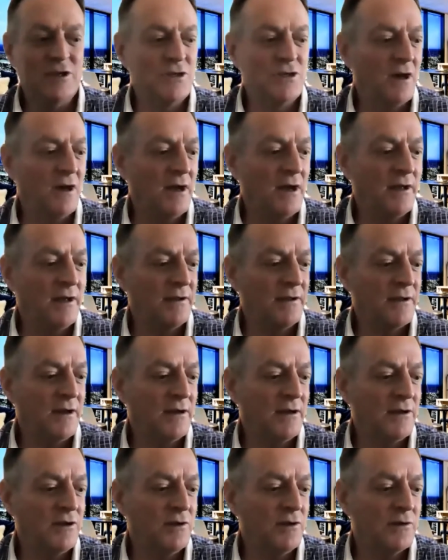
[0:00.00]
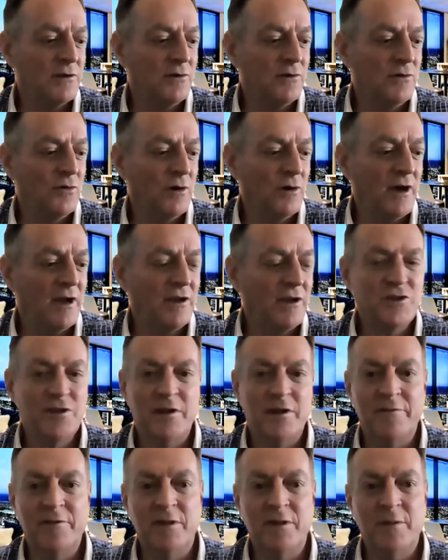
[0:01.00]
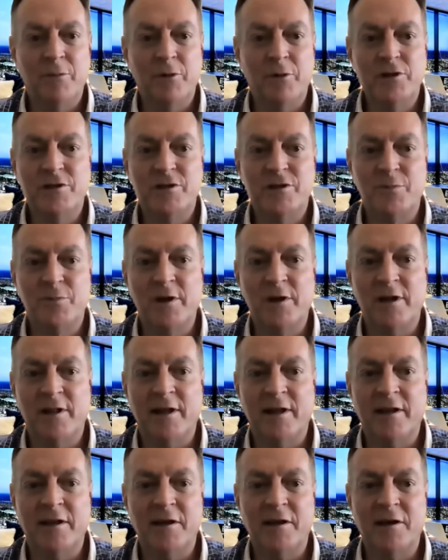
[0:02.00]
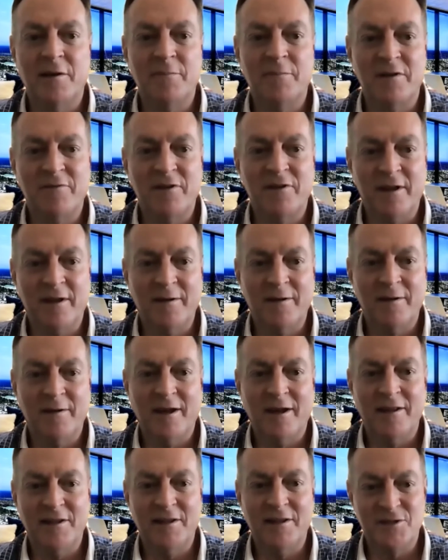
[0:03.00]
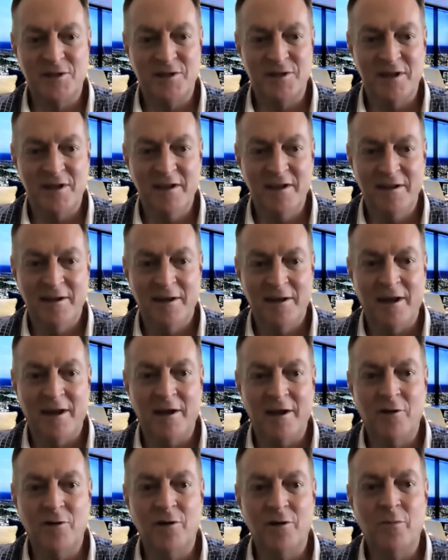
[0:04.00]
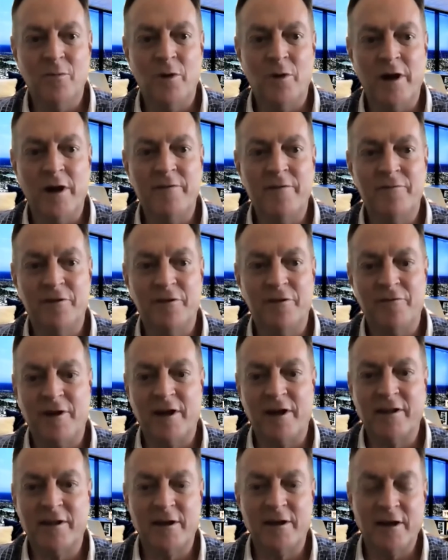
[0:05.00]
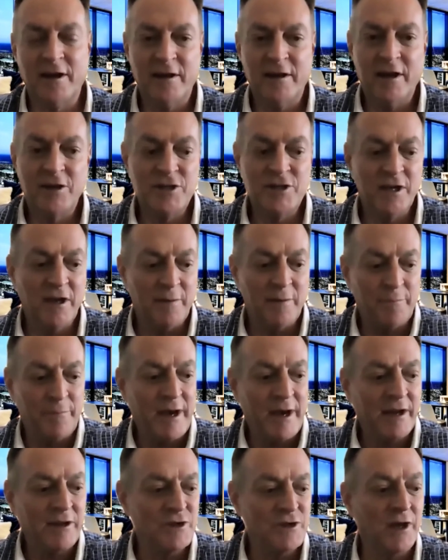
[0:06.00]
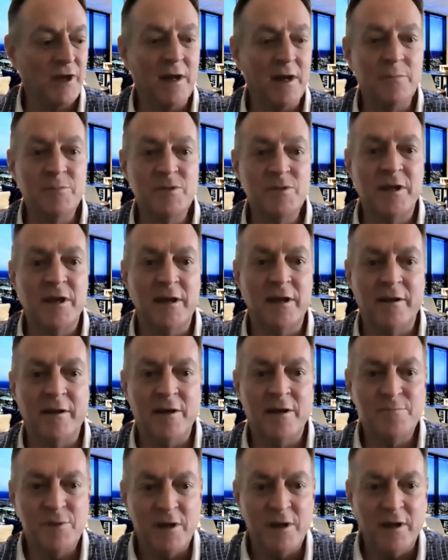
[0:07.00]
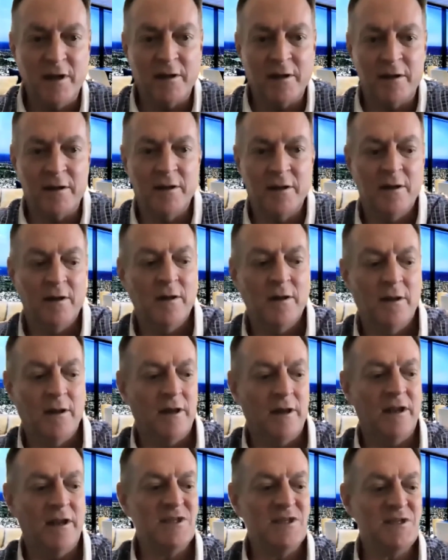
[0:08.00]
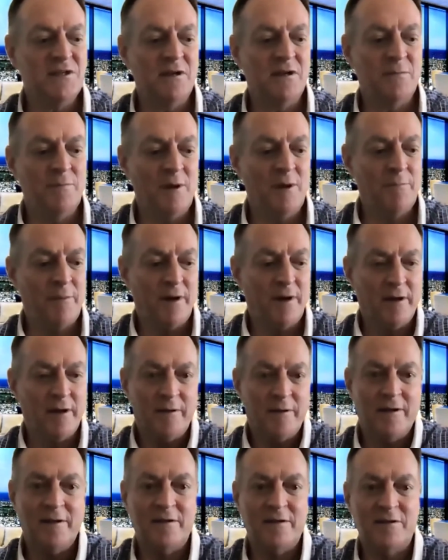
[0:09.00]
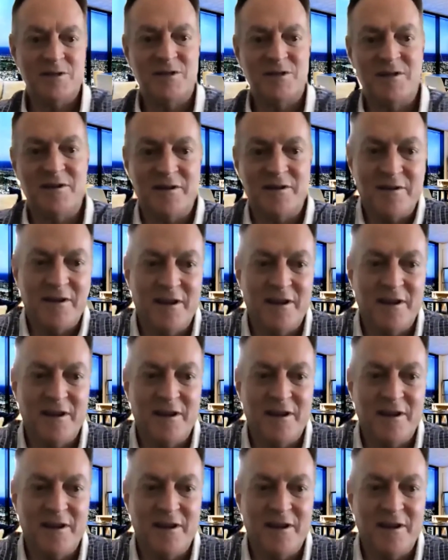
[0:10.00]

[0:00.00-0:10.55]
you know, I used to live in the bush as well, and now I'm living in the city and can't wait for the fact that I can actually get back to games again at being an Essendon member, So absolutely.